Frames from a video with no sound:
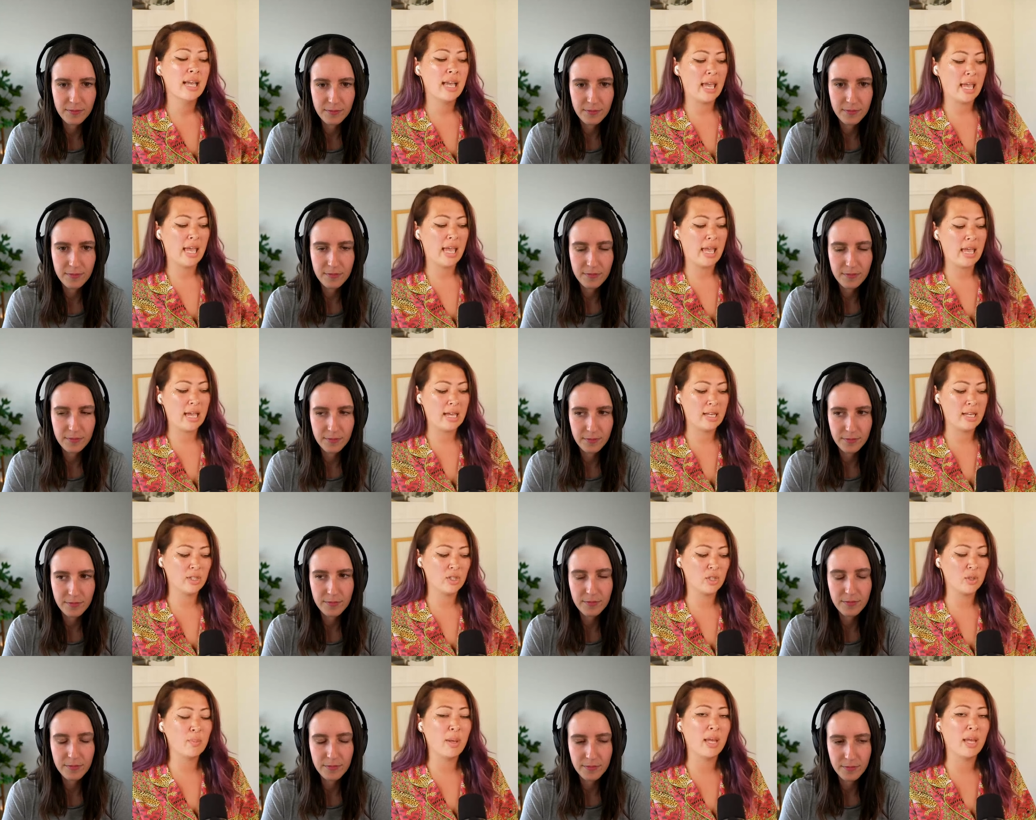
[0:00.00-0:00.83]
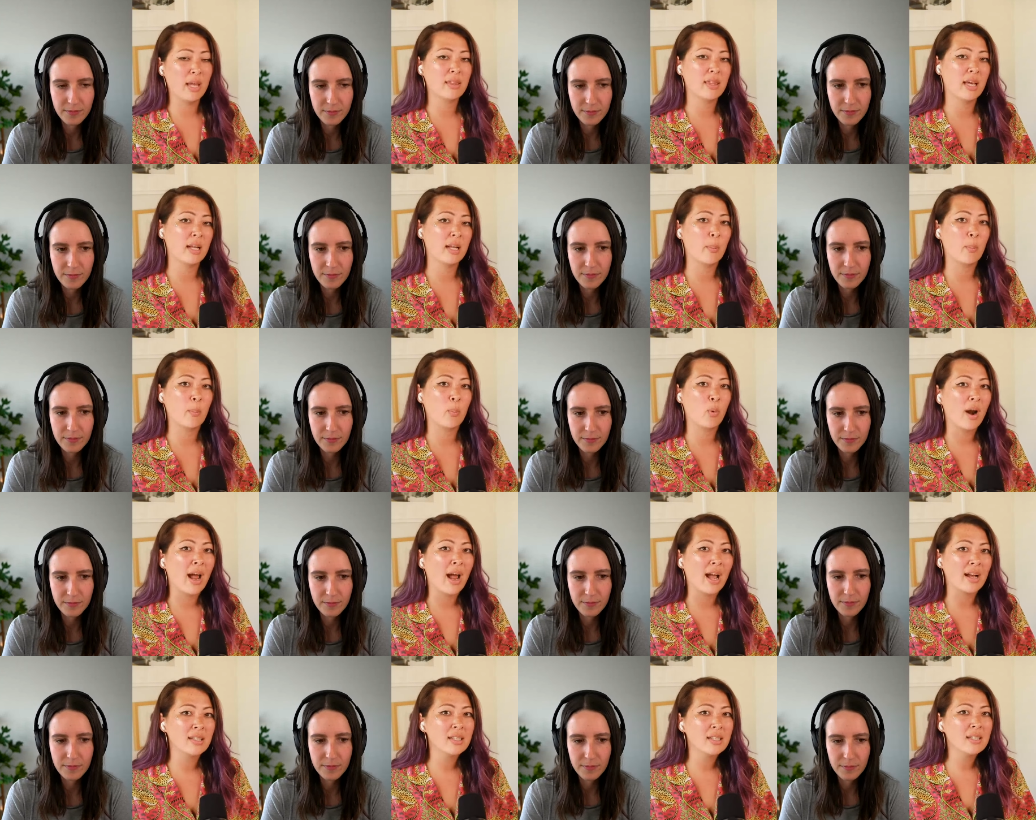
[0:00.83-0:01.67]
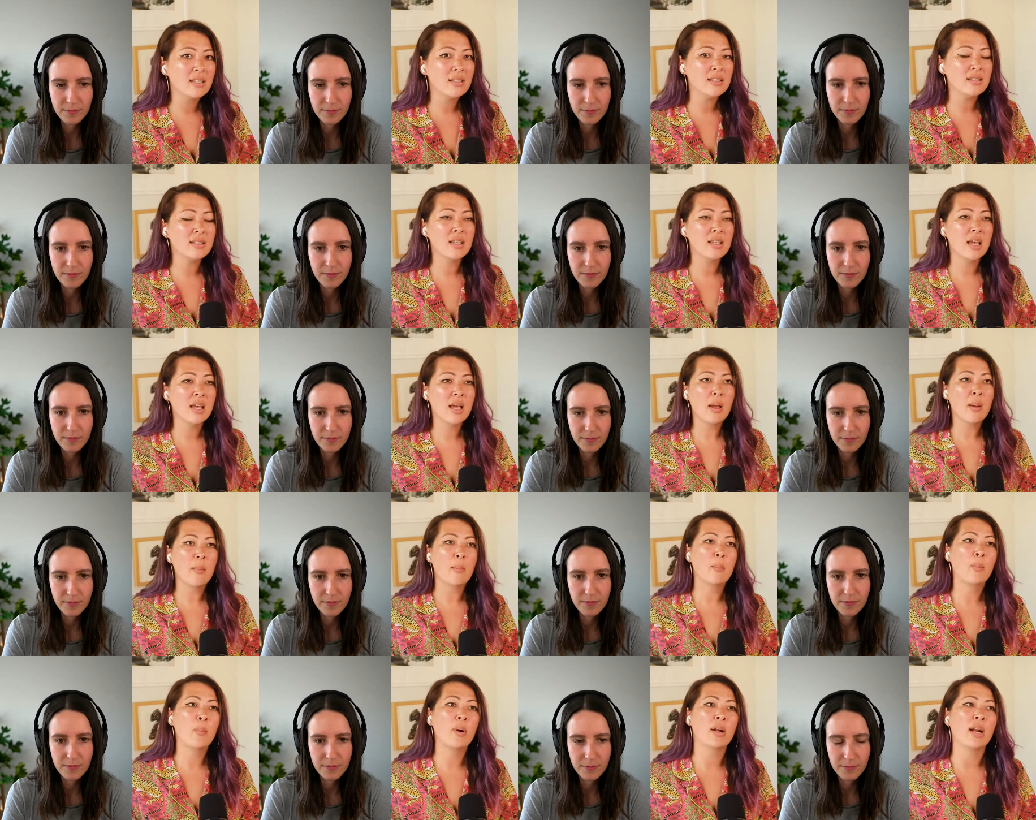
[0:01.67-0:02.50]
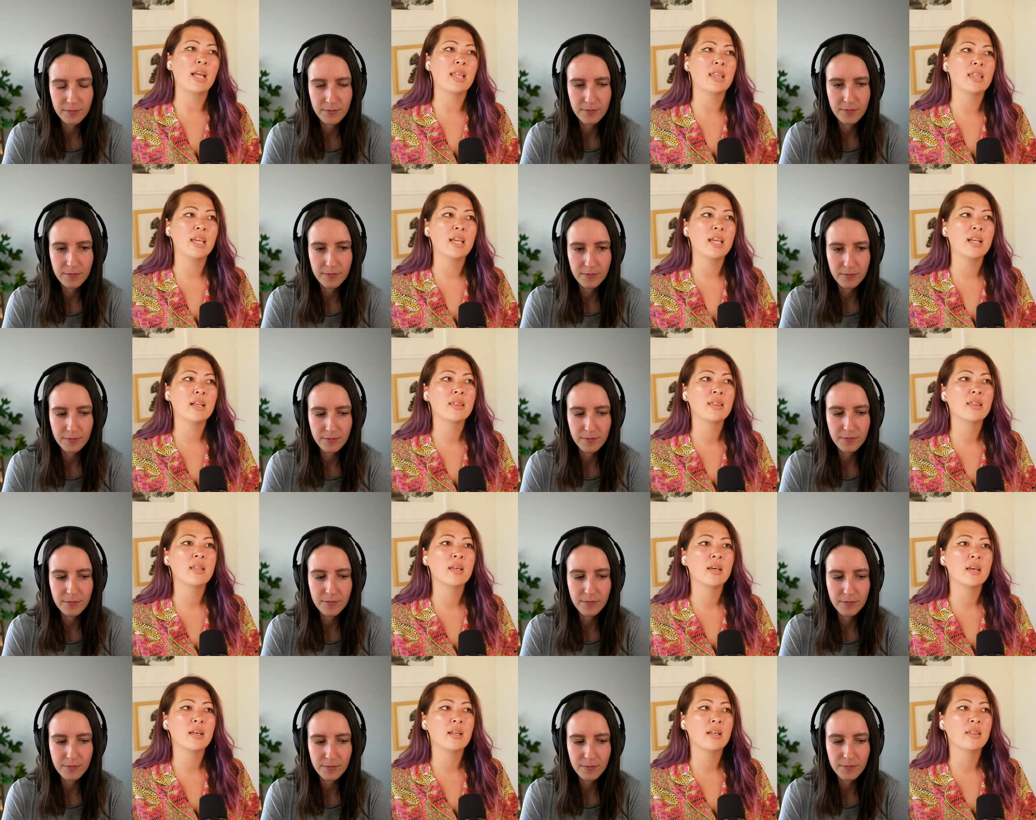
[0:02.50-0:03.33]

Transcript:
Speaker 1: and to make that a practice but i think the,